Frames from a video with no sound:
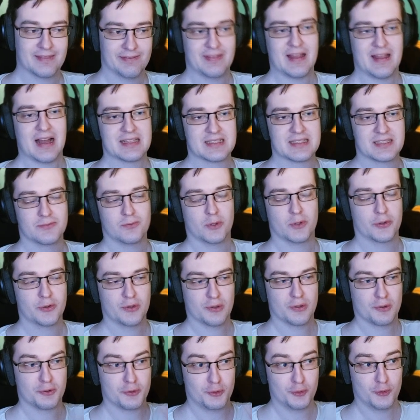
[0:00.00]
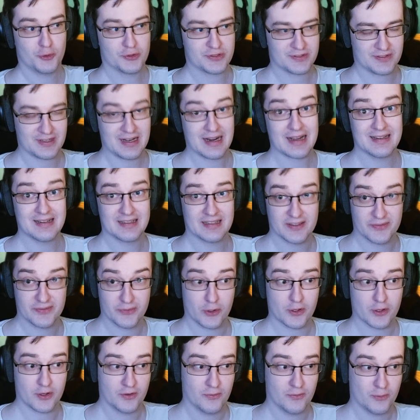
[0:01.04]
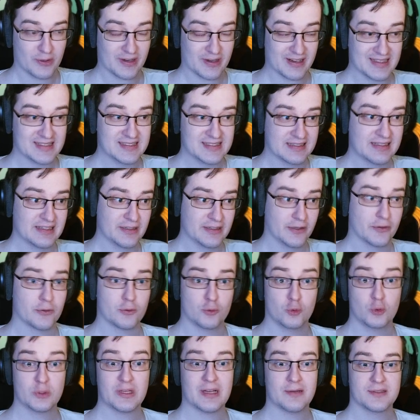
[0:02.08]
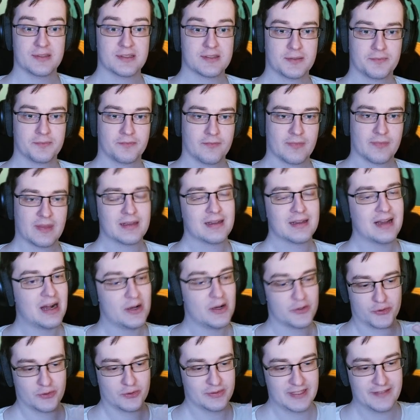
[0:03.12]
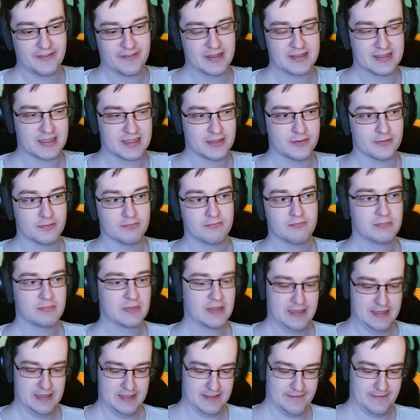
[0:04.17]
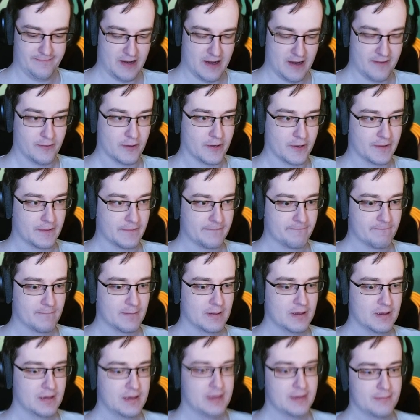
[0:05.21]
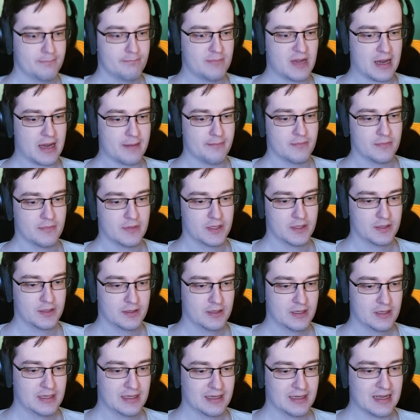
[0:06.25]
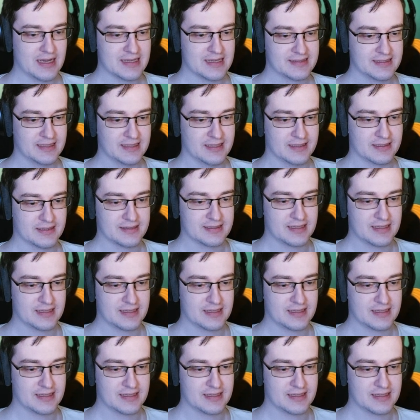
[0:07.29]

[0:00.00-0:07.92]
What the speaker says: That's what you use Tranquility for resetting your cooldowns. Also defensive, it's fine for it. Bam, casting it,